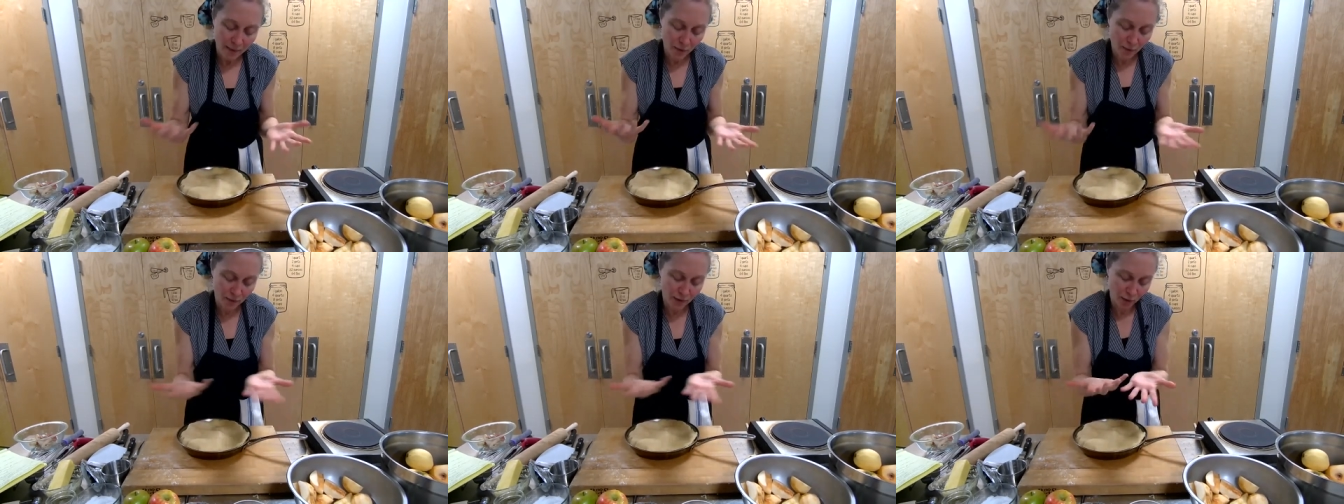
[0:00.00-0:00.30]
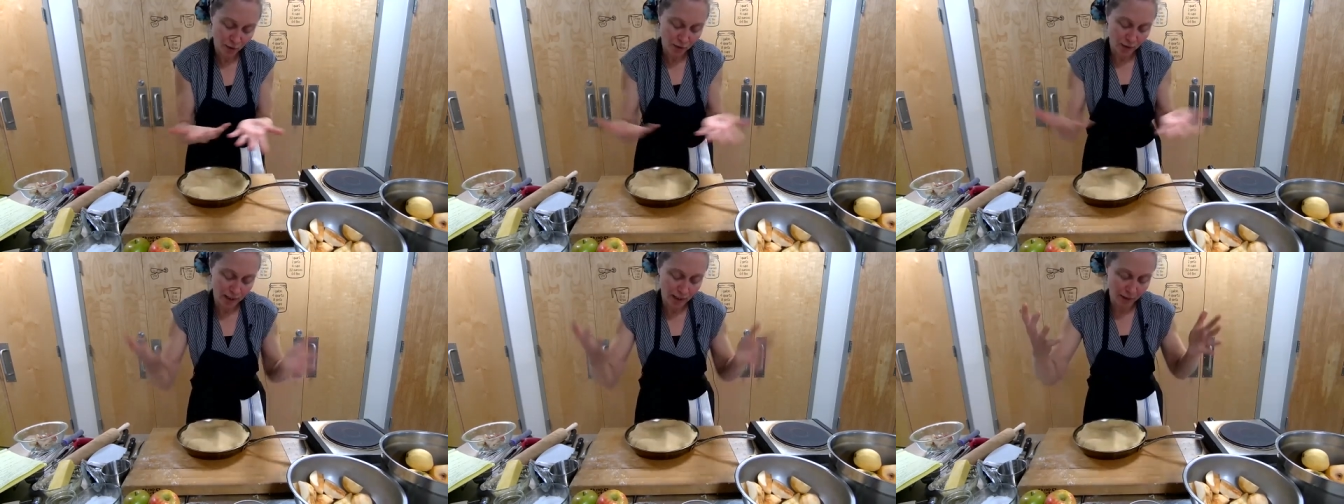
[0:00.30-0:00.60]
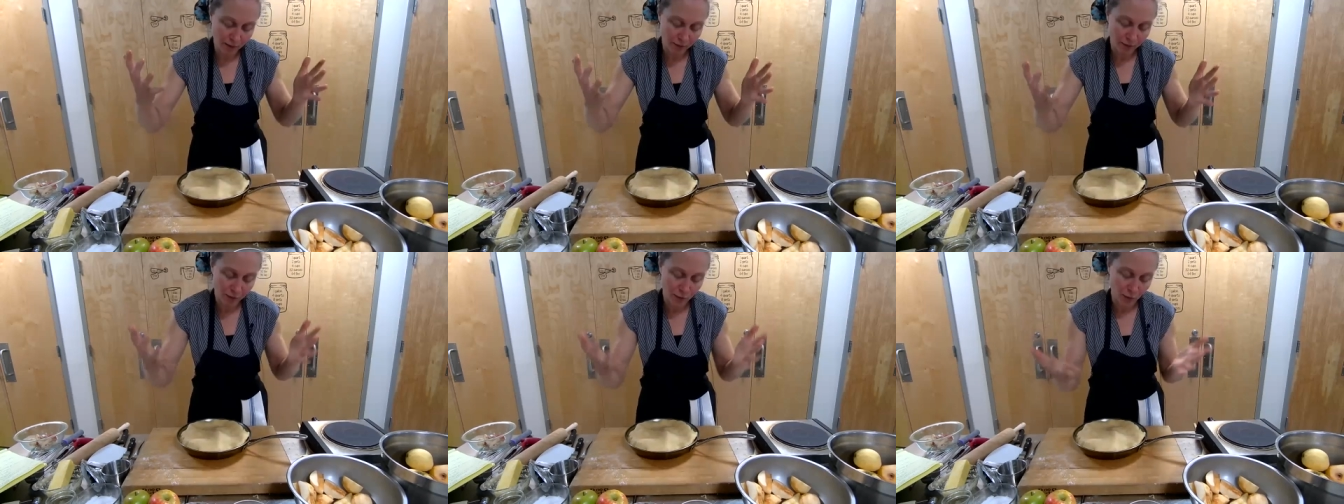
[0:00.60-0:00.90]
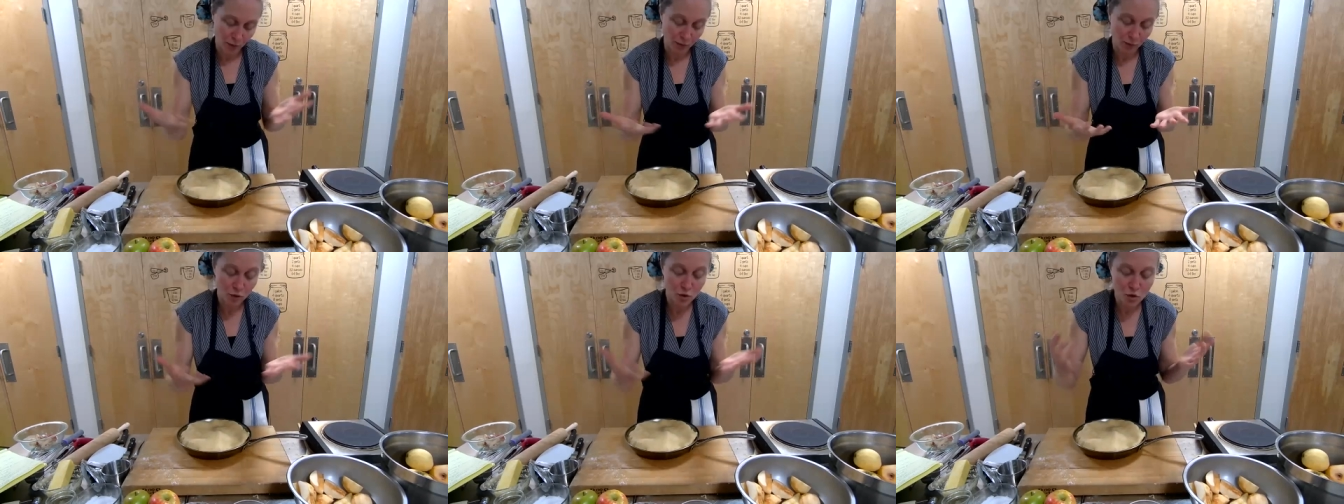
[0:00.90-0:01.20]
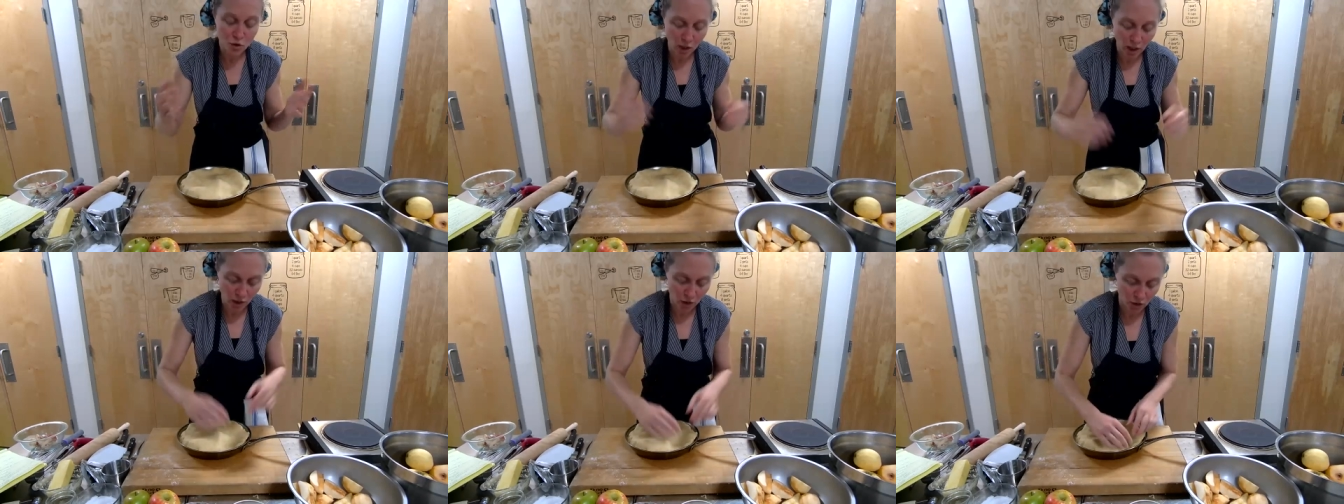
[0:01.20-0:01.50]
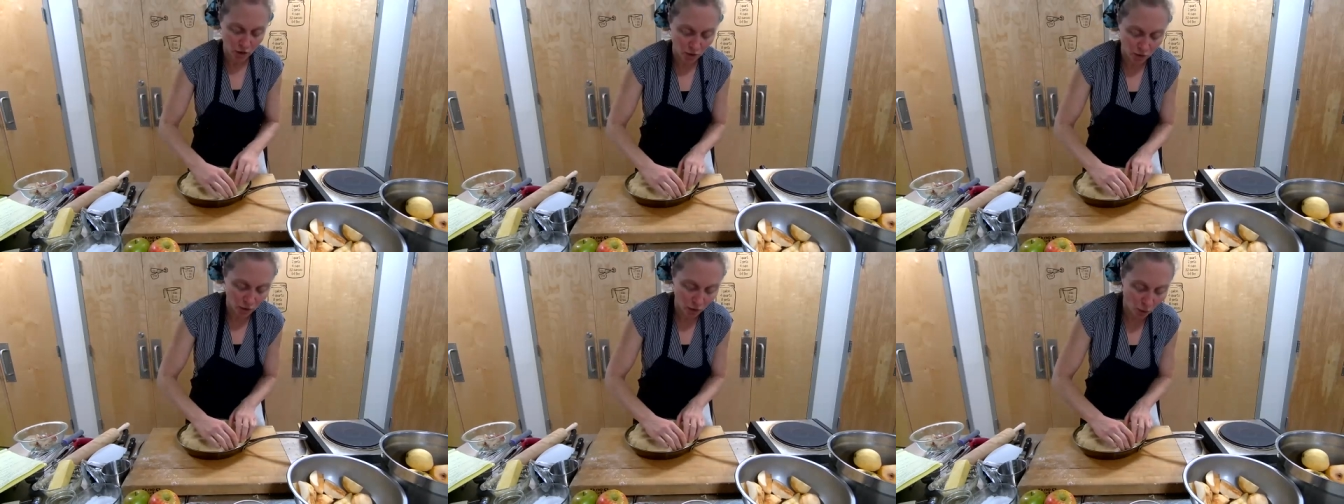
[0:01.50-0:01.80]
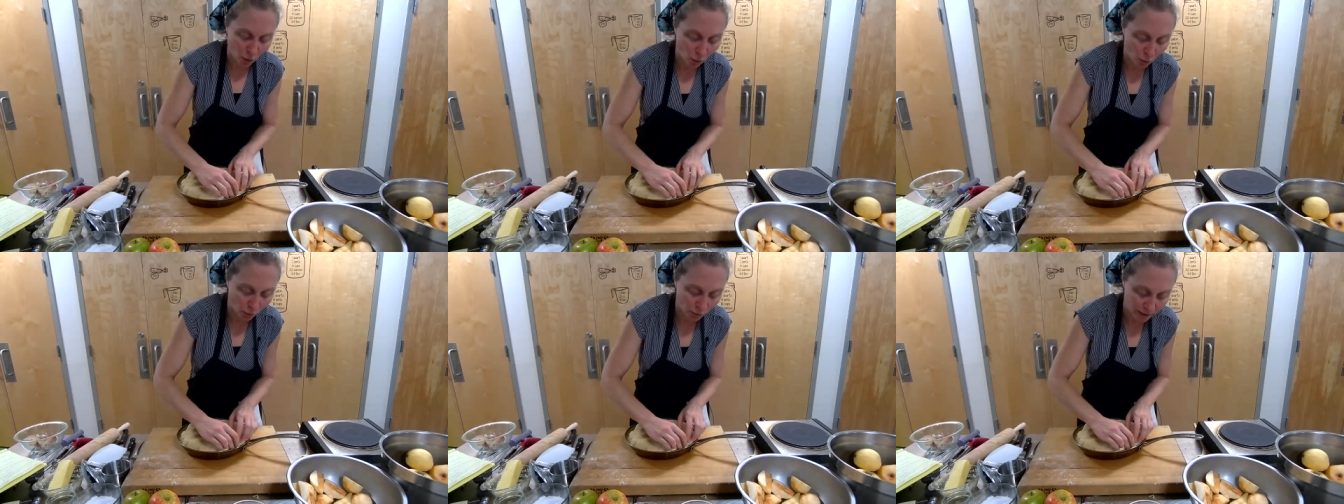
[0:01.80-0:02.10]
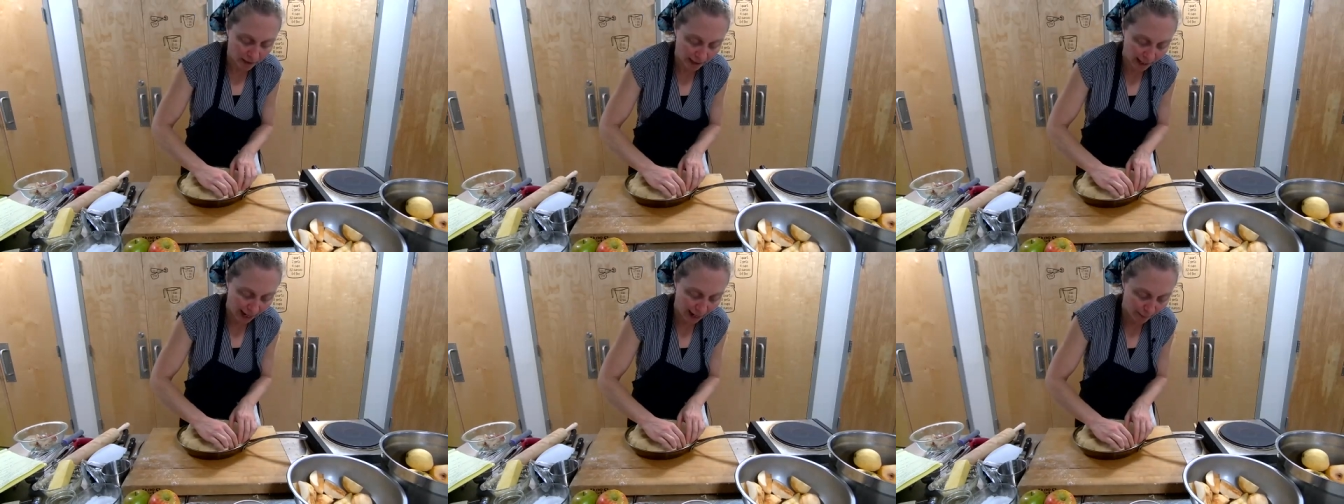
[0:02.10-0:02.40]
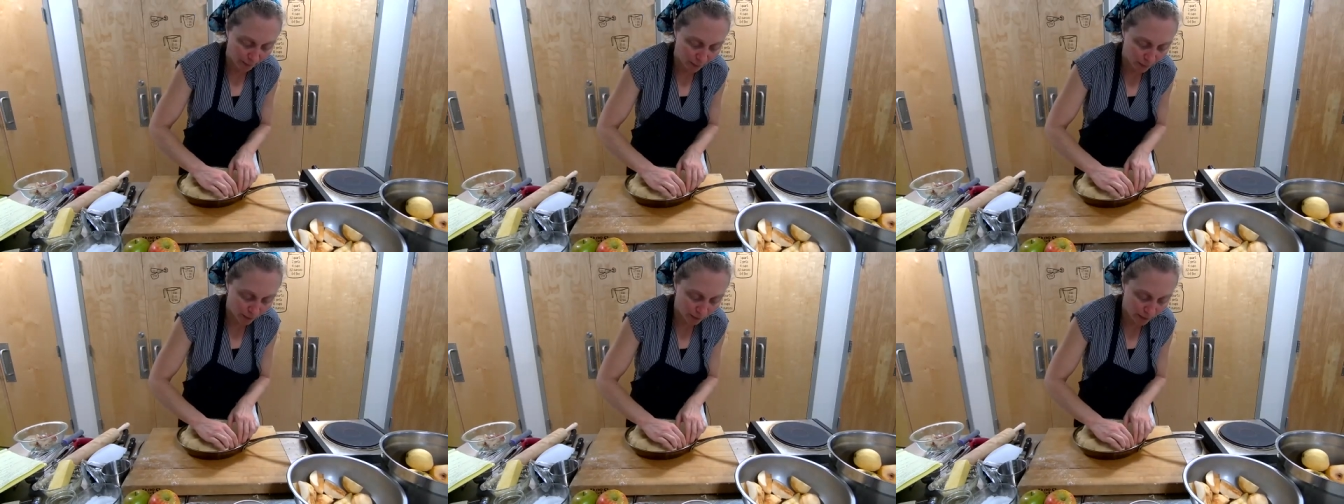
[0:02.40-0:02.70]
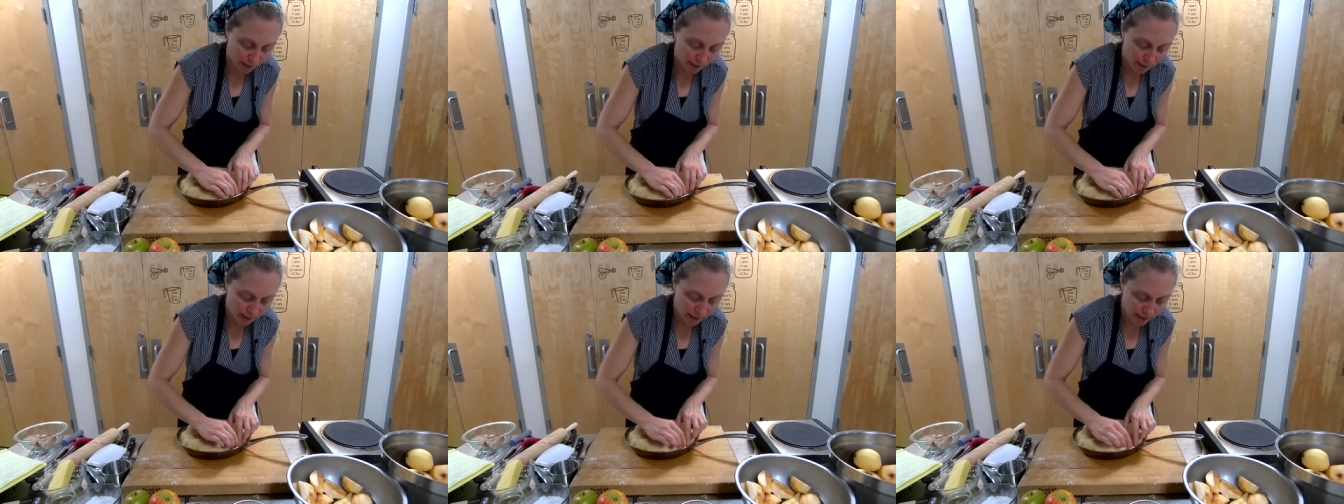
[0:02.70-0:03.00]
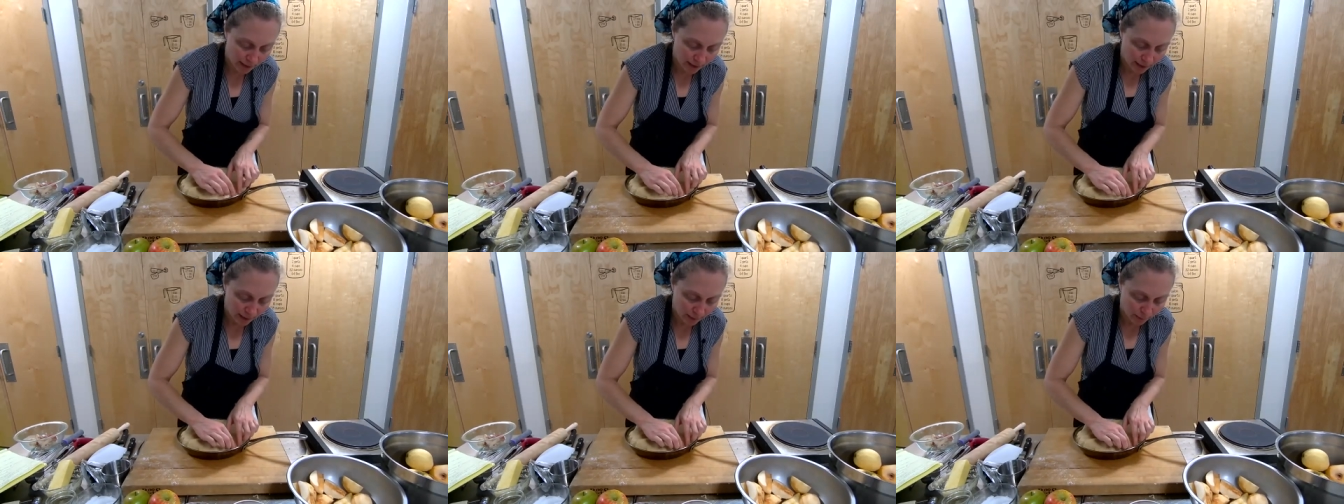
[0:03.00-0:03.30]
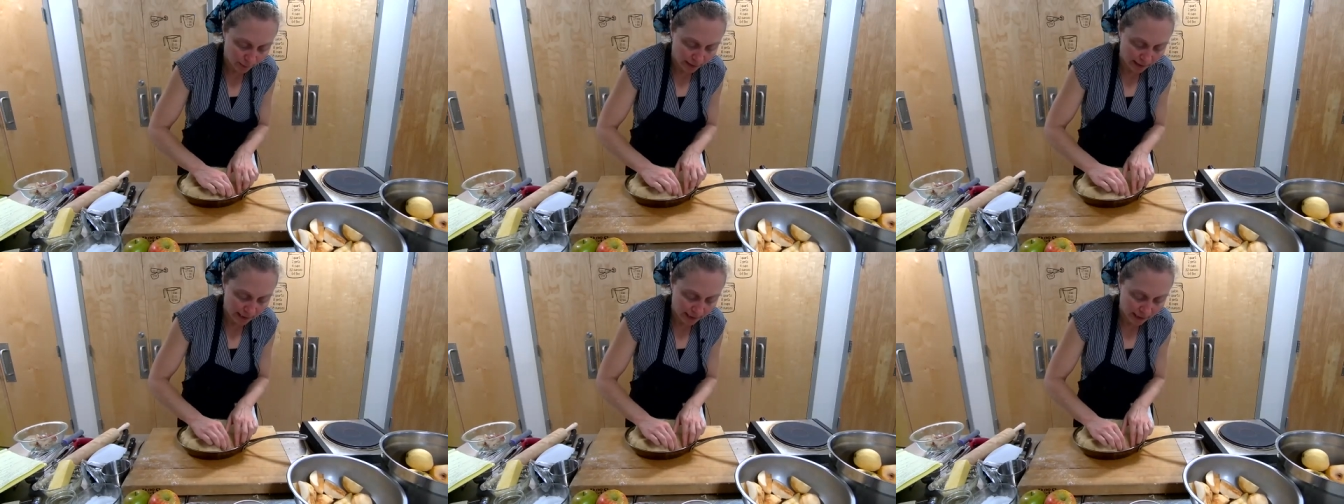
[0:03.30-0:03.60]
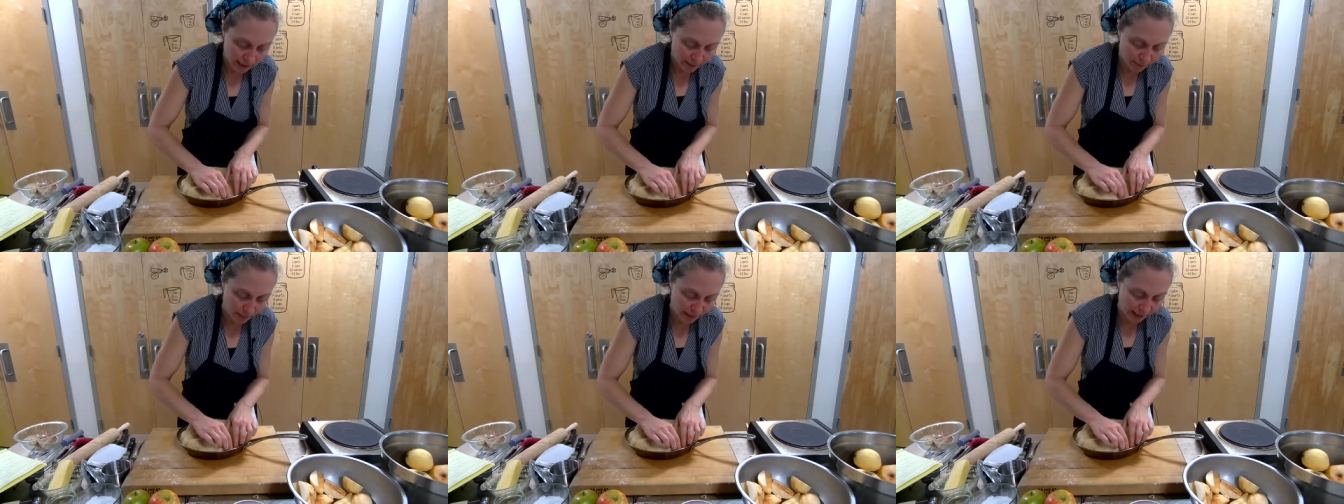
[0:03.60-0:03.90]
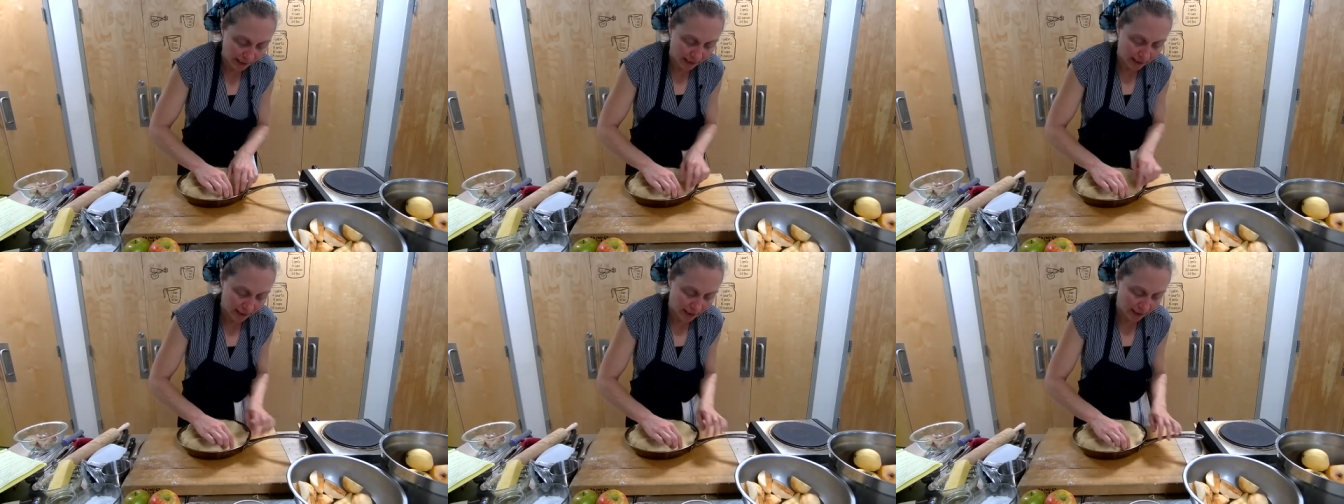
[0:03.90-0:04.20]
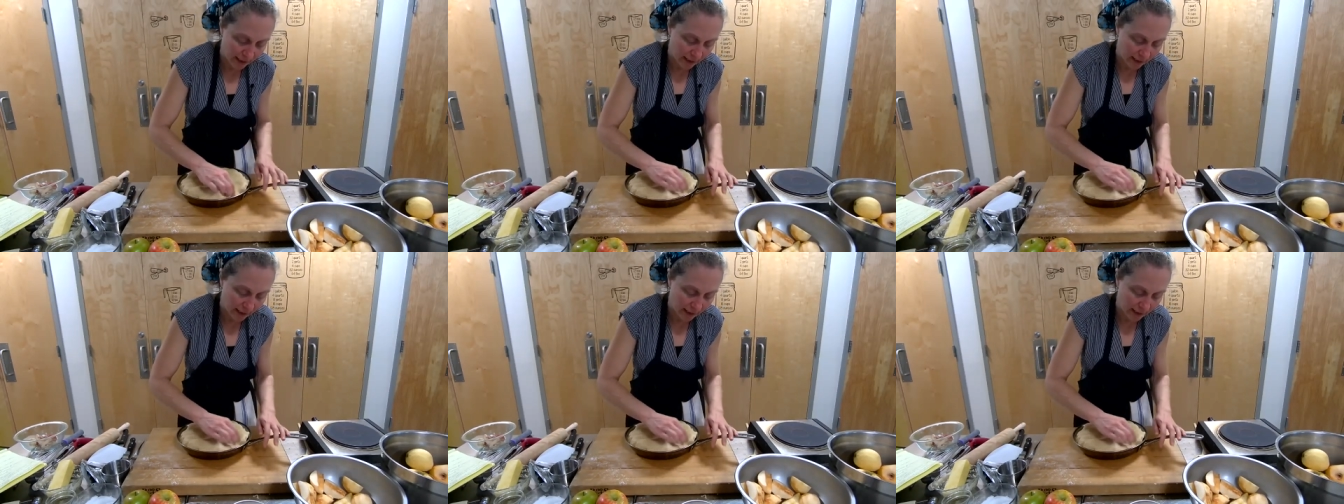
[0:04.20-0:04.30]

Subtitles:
there's enough sort of structure to hold the apples once it's baked